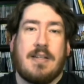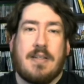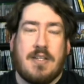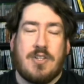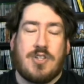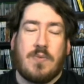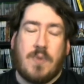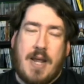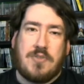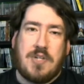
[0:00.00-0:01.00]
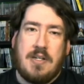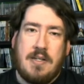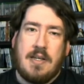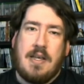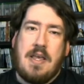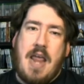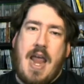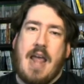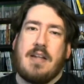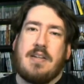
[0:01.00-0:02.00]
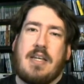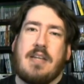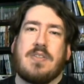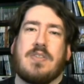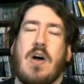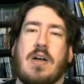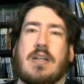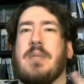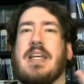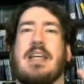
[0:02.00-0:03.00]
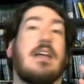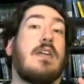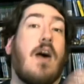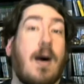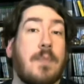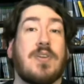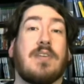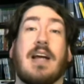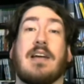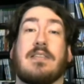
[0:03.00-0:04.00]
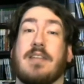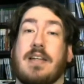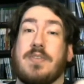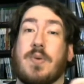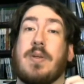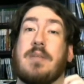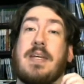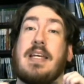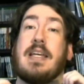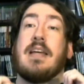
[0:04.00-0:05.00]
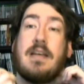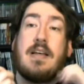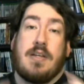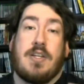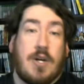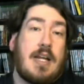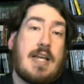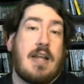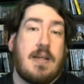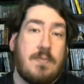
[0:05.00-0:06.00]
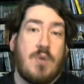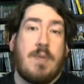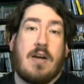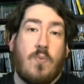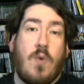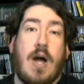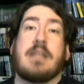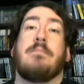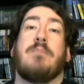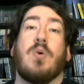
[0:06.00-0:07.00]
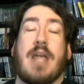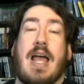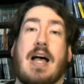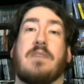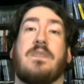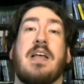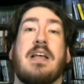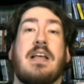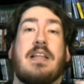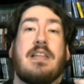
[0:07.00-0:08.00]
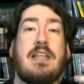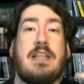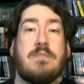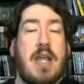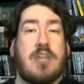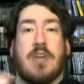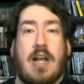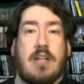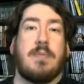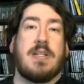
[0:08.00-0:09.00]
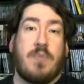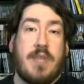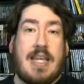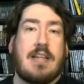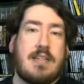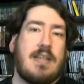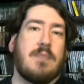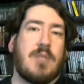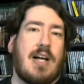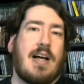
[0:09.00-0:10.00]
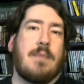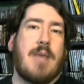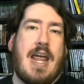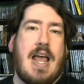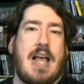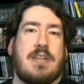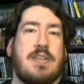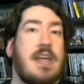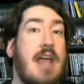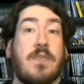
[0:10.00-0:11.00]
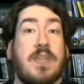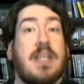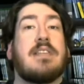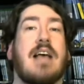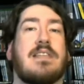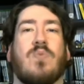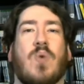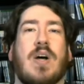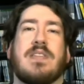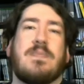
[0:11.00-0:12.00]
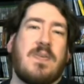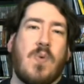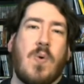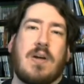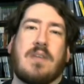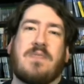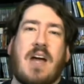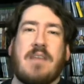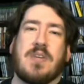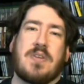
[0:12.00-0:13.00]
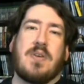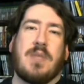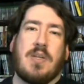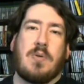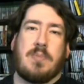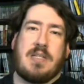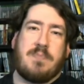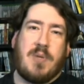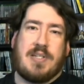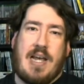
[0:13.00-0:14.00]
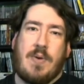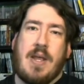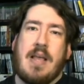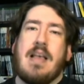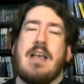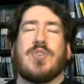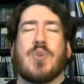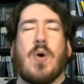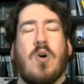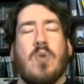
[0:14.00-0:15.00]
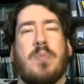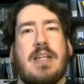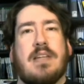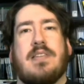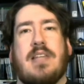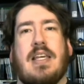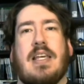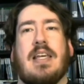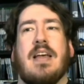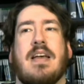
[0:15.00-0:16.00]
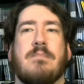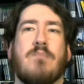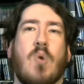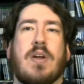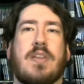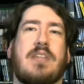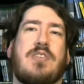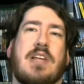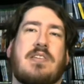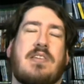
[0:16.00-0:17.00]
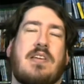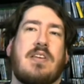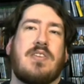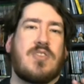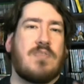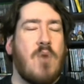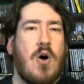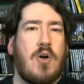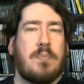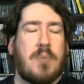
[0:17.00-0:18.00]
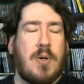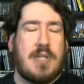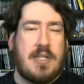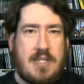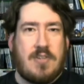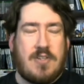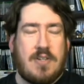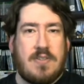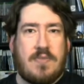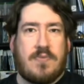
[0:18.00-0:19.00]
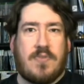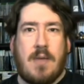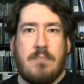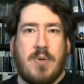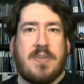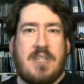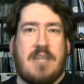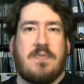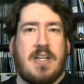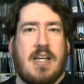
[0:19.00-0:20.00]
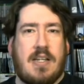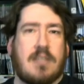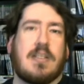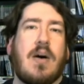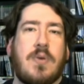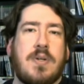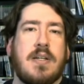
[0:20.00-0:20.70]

Shinra Mansion, and he is not going to be an optional character. He is going to be, you're going to get him no matter what. But we have these major elements when they get to Nibelheim, and everything is as it was before 5 years ago when the whole place burnt down. So I'm hoping to see more than just small protestations from both Tifa and Cloud